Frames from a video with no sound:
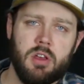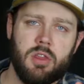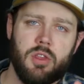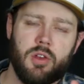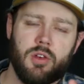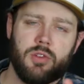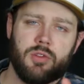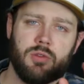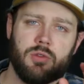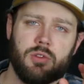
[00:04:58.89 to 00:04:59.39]

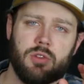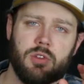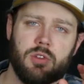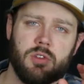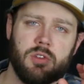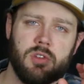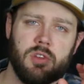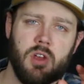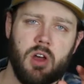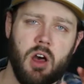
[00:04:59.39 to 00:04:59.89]
There's
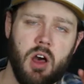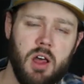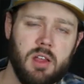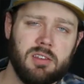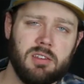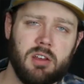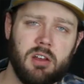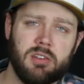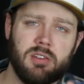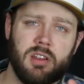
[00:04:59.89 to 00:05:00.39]
hot
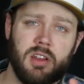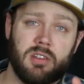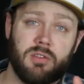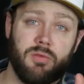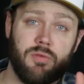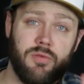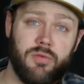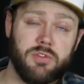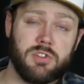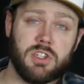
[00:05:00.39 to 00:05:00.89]
sauce
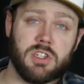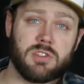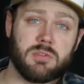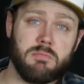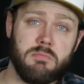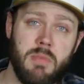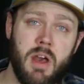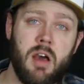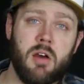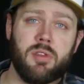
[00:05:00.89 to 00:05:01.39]
that's just
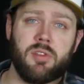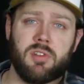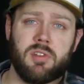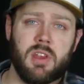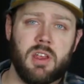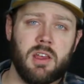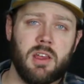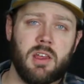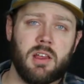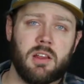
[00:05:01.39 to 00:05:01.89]

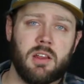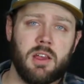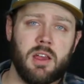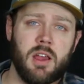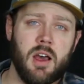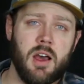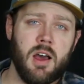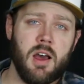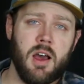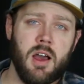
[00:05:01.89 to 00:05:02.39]
mouth-stingingly
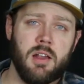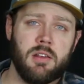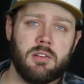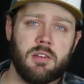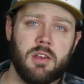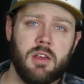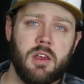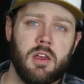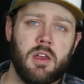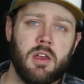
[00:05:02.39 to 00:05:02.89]

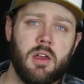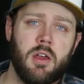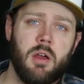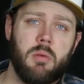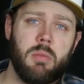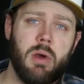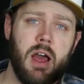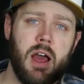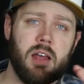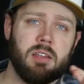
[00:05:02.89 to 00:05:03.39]
hot,
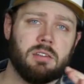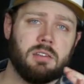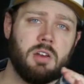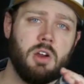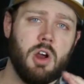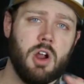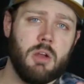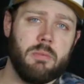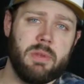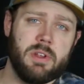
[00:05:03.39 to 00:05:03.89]
but has
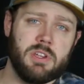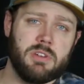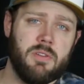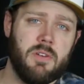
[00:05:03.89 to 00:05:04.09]
garbage